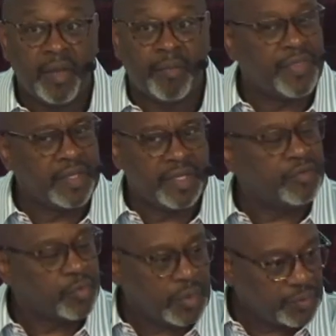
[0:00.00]
But they
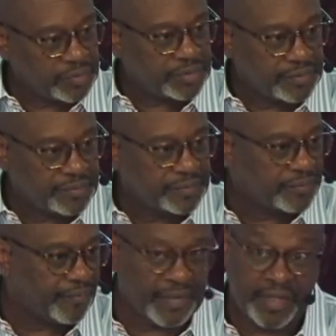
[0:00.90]
never wrote.
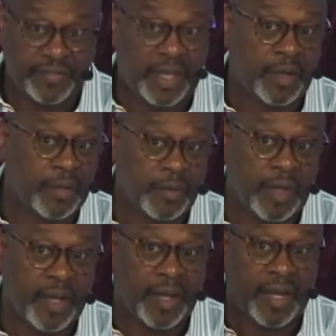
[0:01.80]
That's how
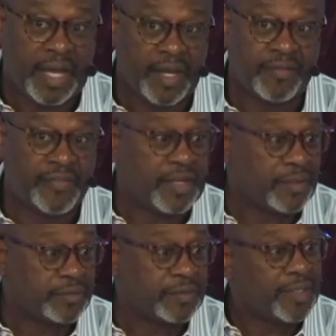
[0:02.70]
I
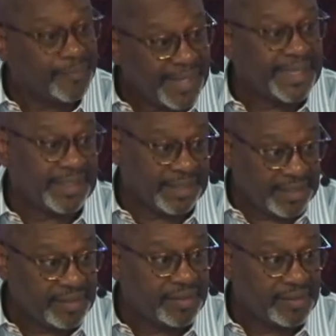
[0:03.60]
found my
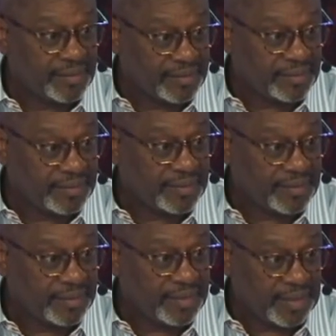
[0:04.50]
innate
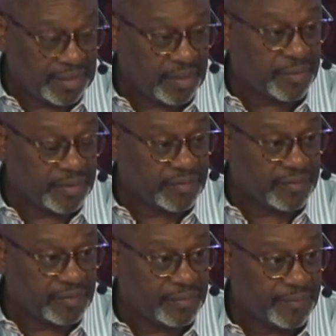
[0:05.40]
inheritance.
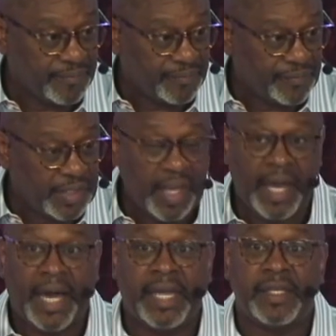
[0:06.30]

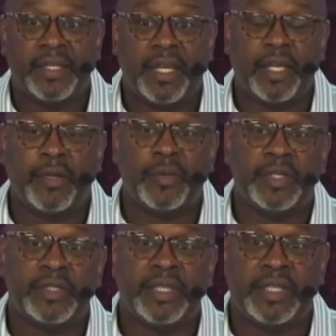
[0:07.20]
I
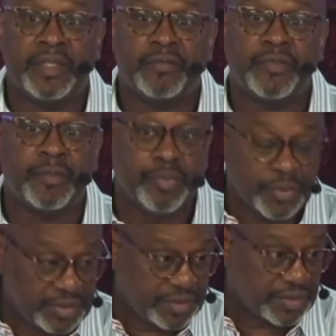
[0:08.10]
inherited the gift to
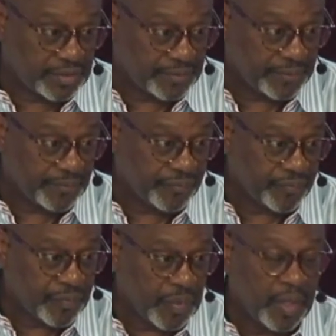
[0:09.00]
preach.
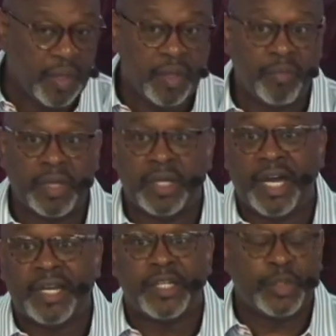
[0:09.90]
But
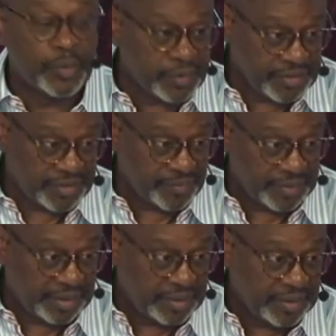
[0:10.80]
God anointed
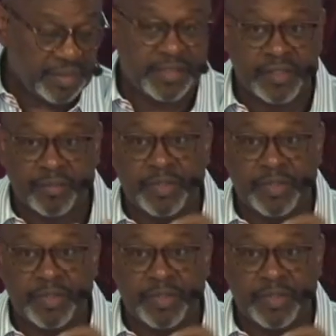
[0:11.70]
me and took